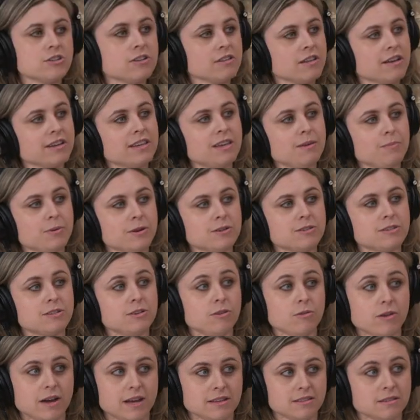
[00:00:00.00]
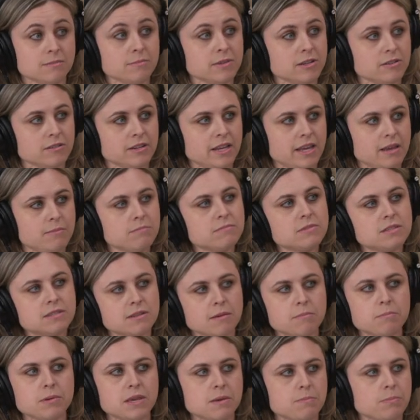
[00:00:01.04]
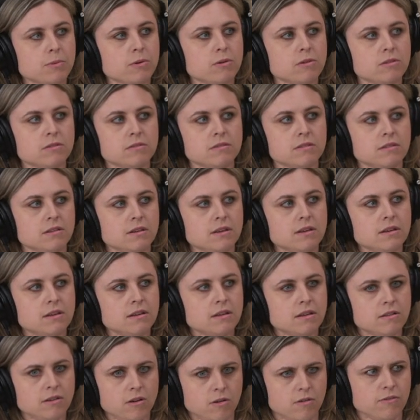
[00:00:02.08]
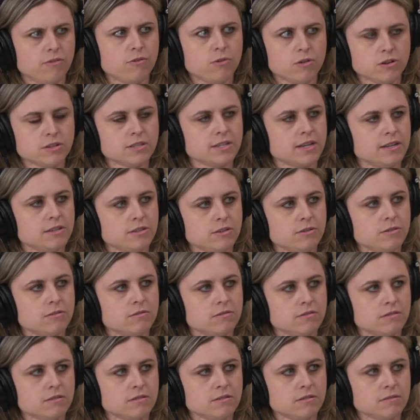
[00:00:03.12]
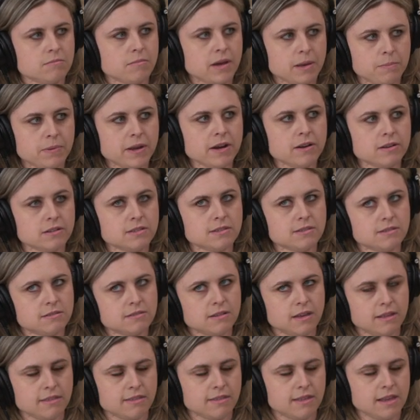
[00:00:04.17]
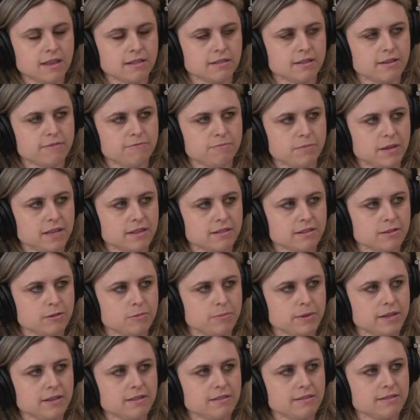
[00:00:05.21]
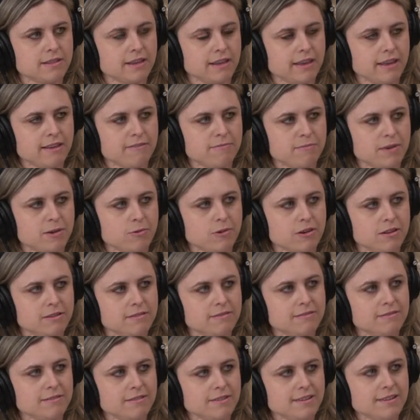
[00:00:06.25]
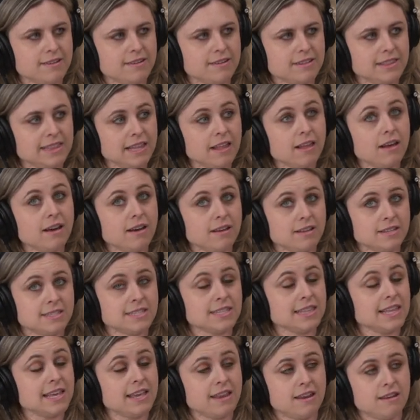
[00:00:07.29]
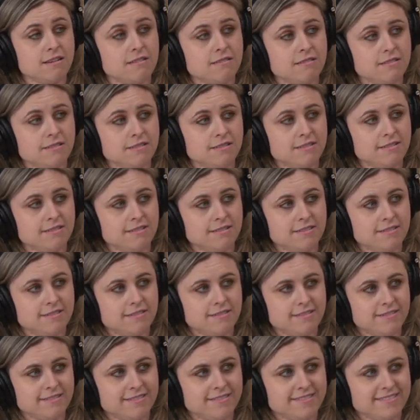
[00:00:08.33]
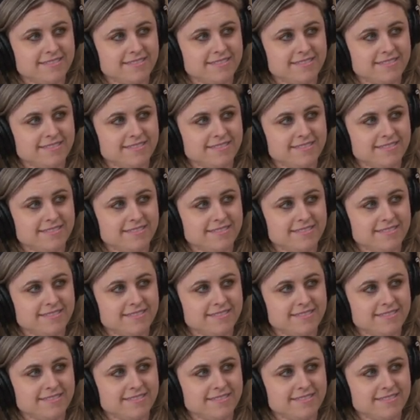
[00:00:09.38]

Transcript: a lucky person who has a middle name. Some people you don't have one. No, of course I do. What's yours? my parents? I think love me a little bit. They gave me one. Uh, it's Lynn. Do you think it's